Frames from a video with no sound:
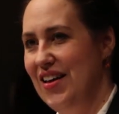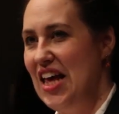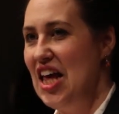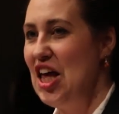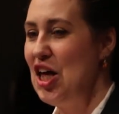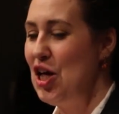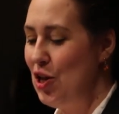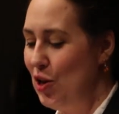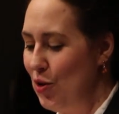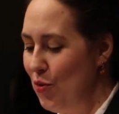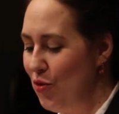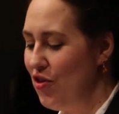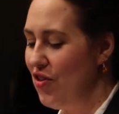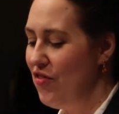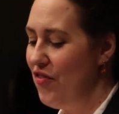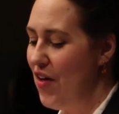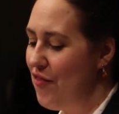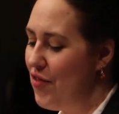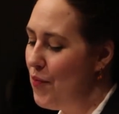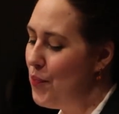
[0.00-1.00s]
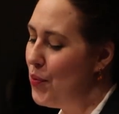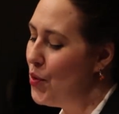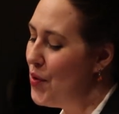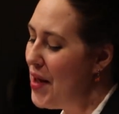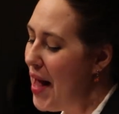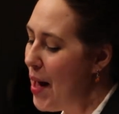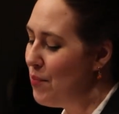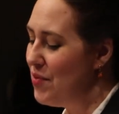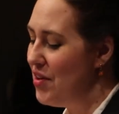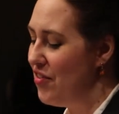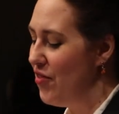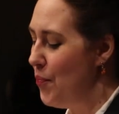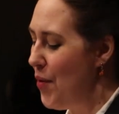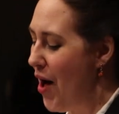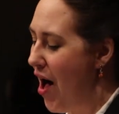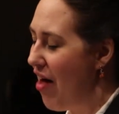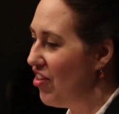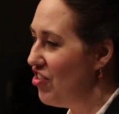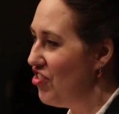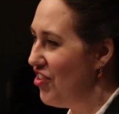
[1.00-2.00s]
Inclusive of a preemptive
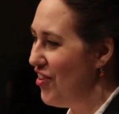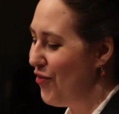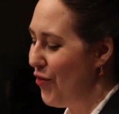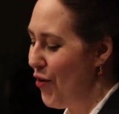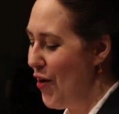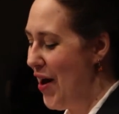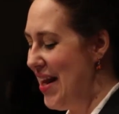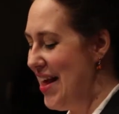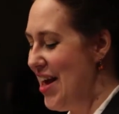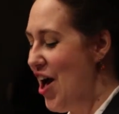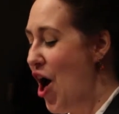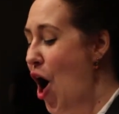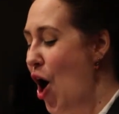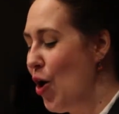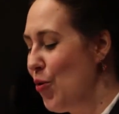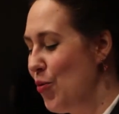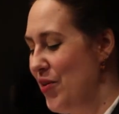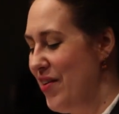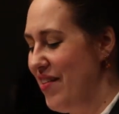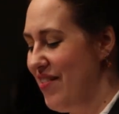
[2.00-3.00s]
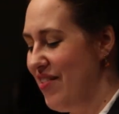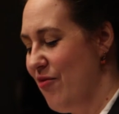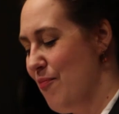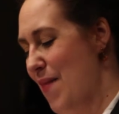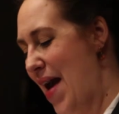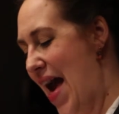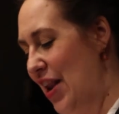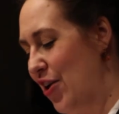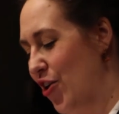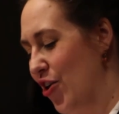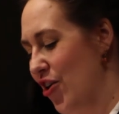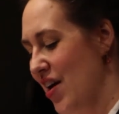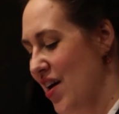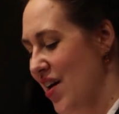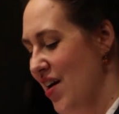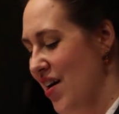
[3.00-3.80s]
apology for any awkwardness of manner,